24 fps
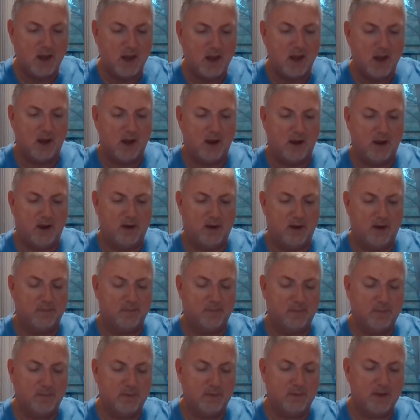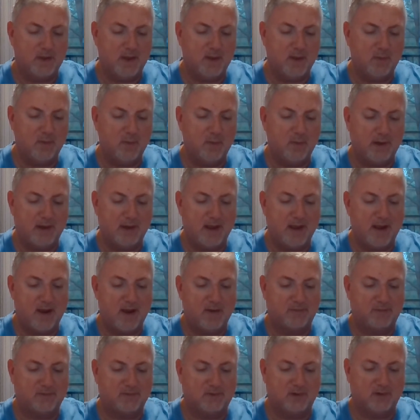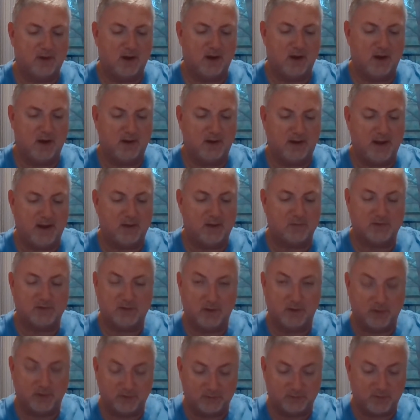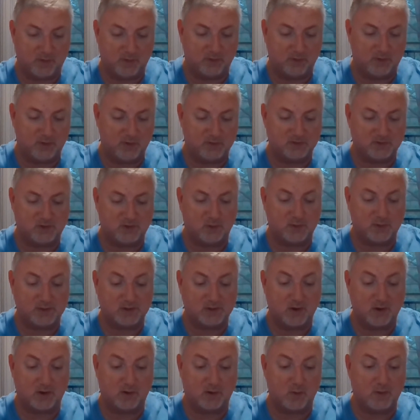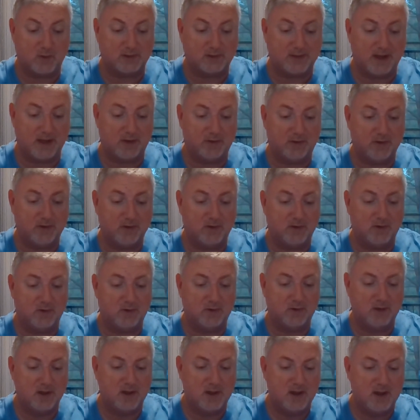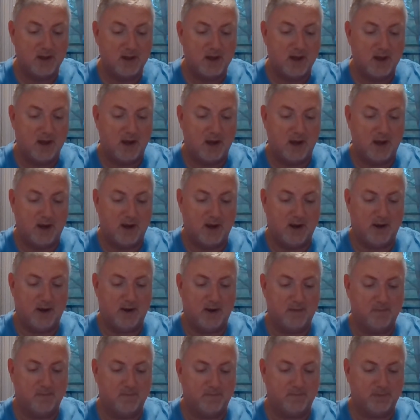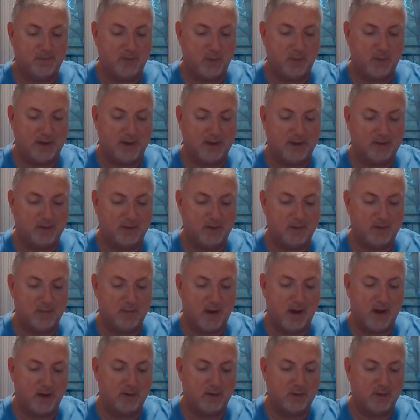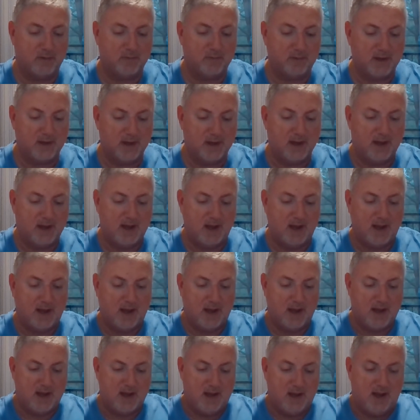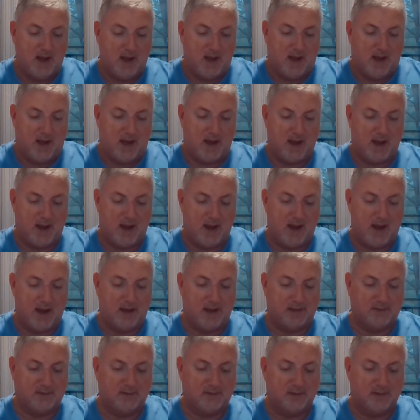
Then when we left, again, we're still on the roller coaster, and we start going downhill. We get to the bottom, and